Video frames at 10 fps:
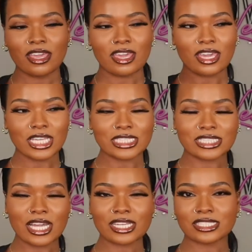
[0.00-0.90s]

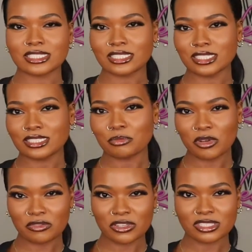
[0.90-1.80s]
and that is just the
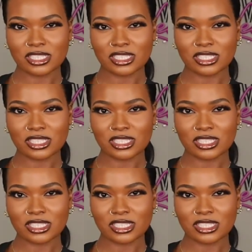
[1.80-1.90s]
perfect